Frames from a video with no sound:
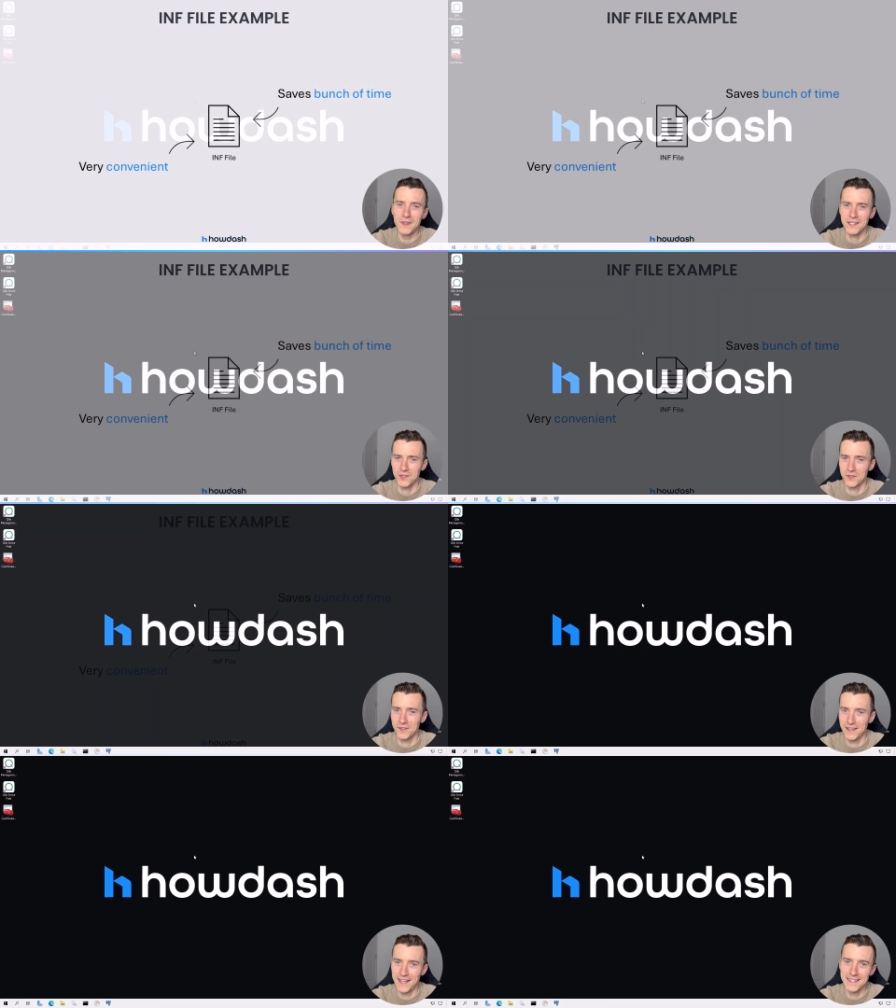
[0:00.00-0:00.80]

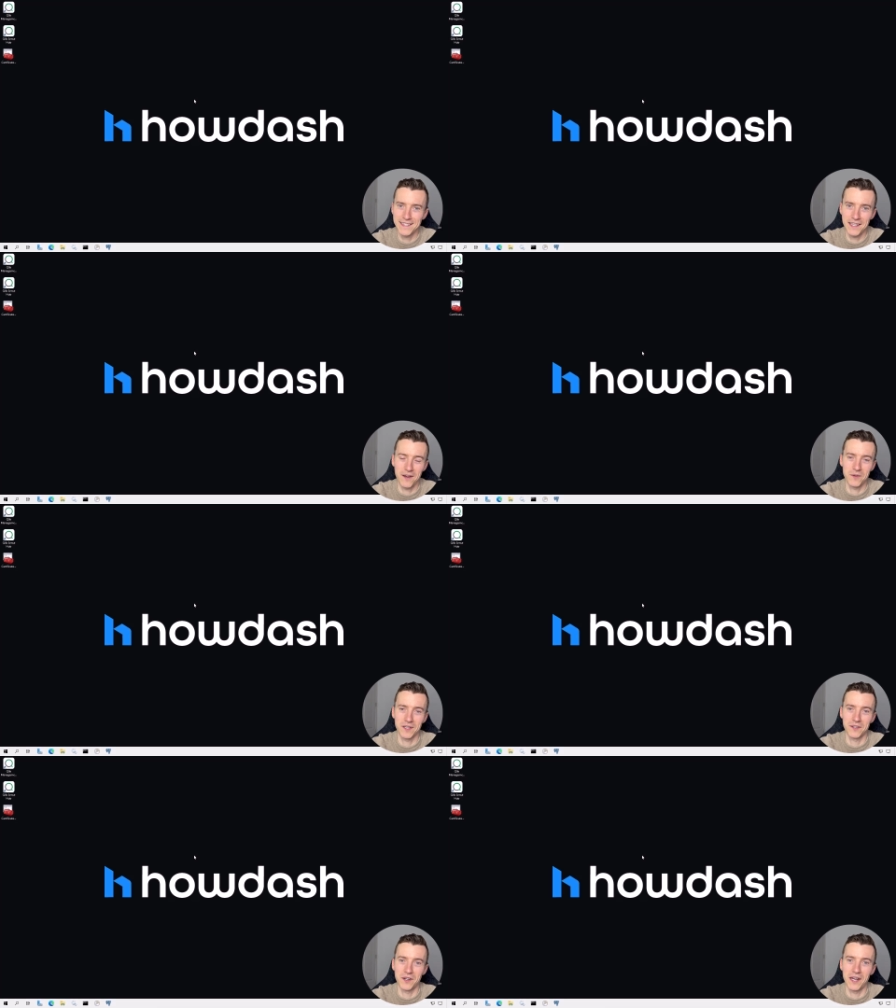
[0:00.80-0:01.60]
So let's see how you
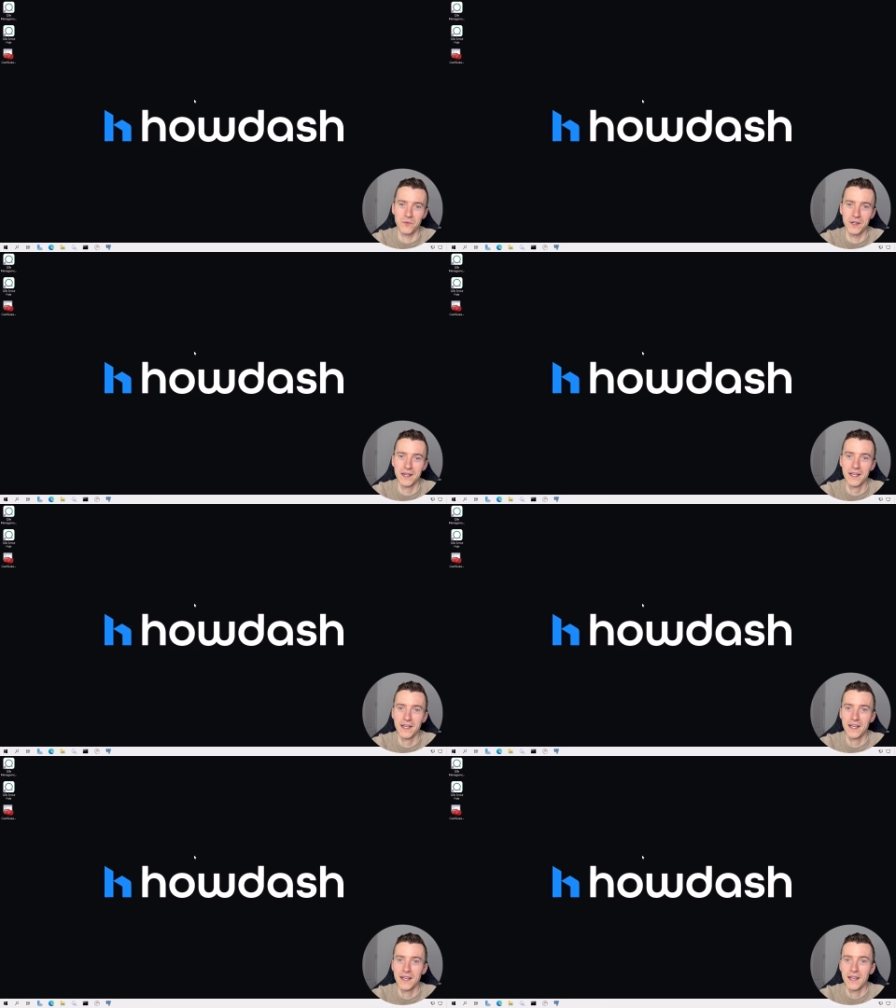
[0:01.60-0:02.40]
can create one.
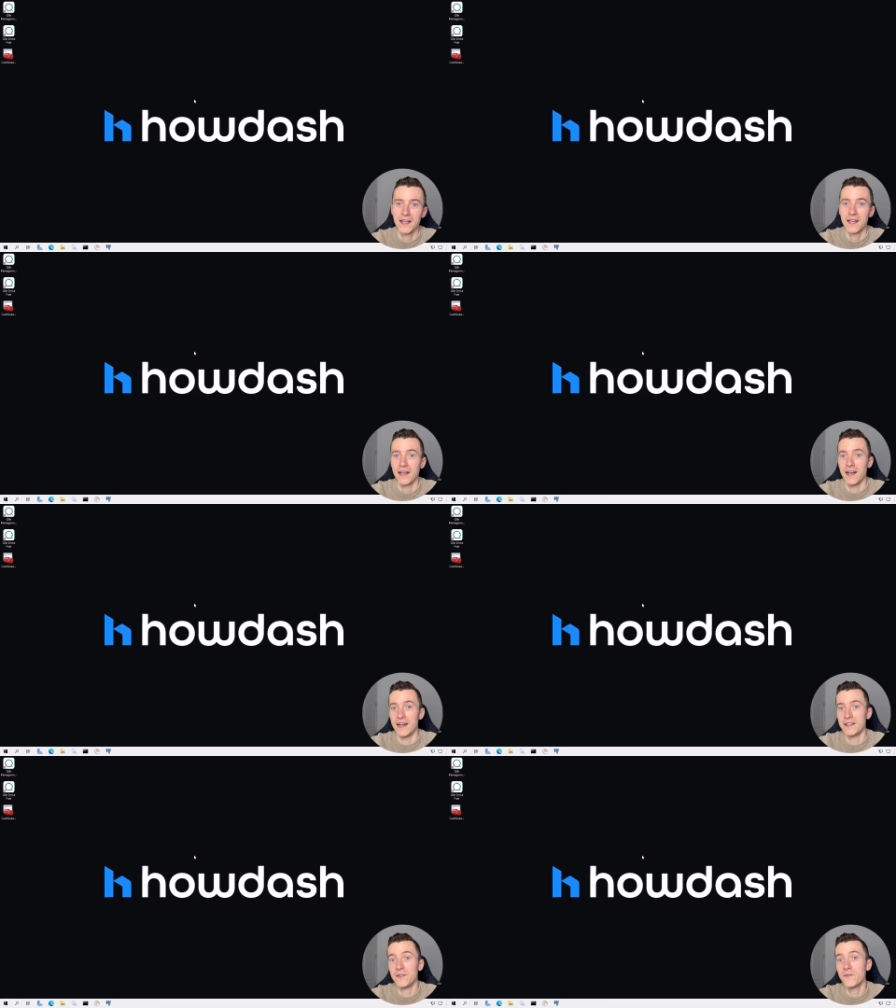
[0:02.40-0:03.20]

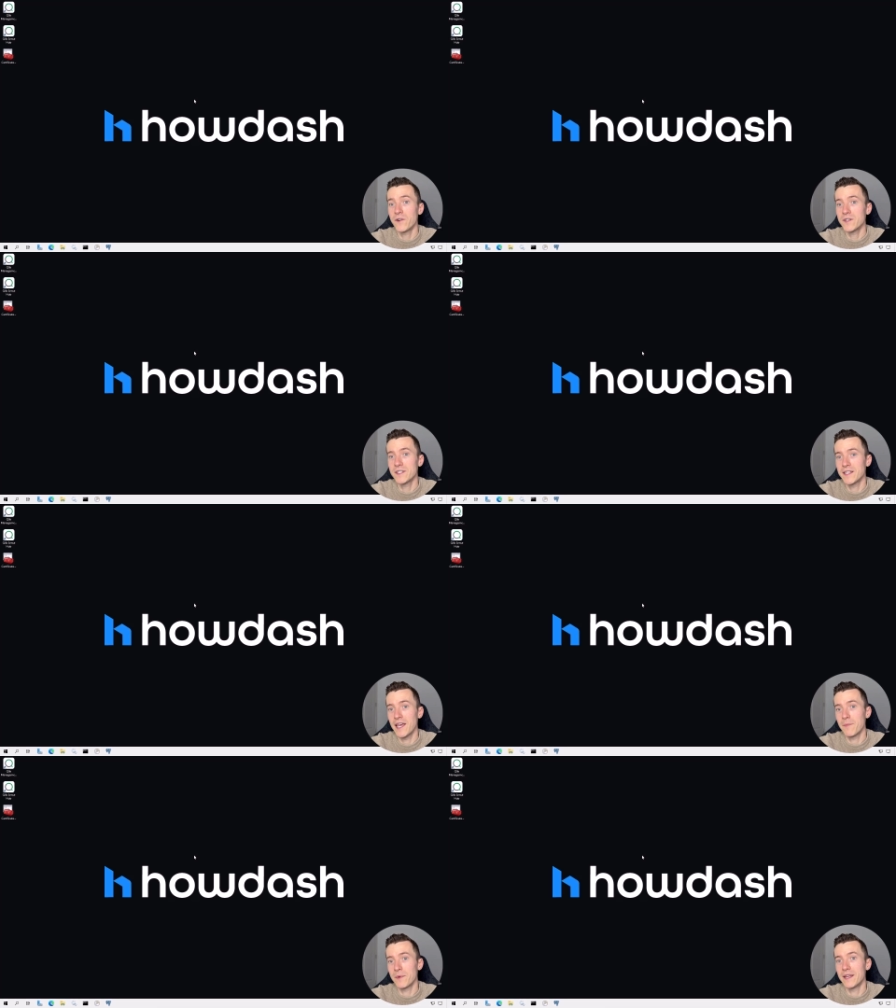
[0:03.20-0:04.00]
The first
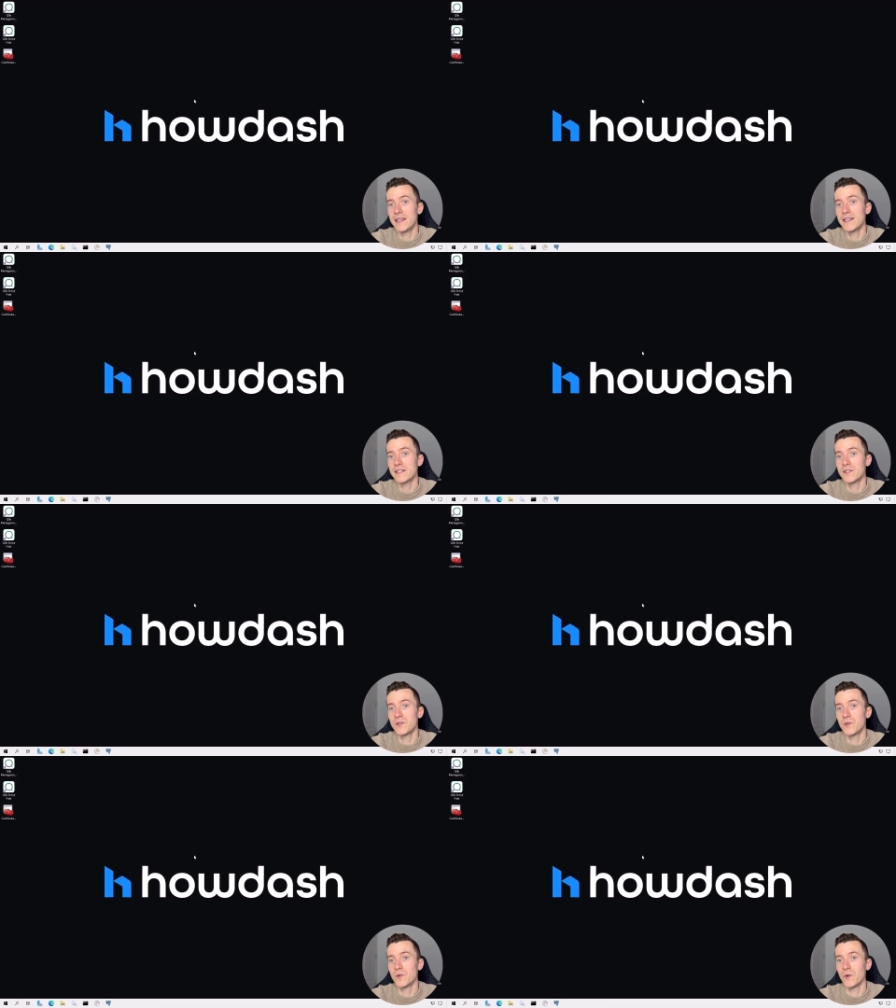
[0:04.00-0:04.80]
step is
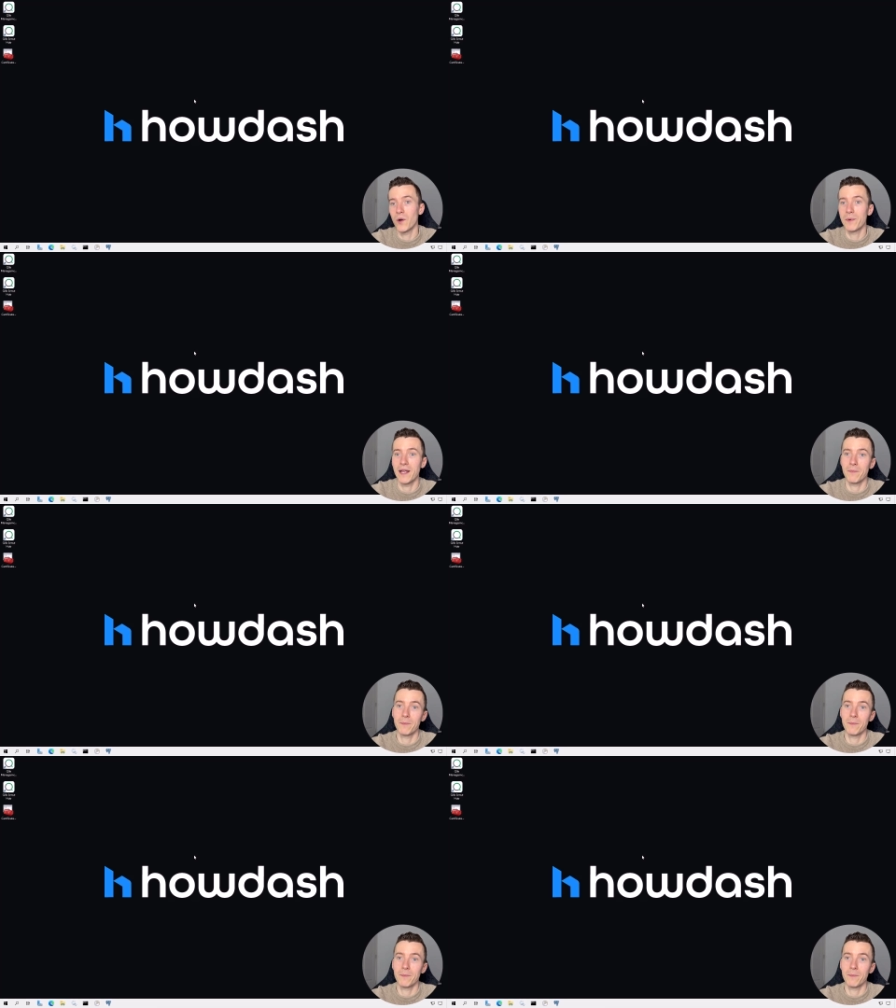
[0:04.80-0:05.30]
to open up a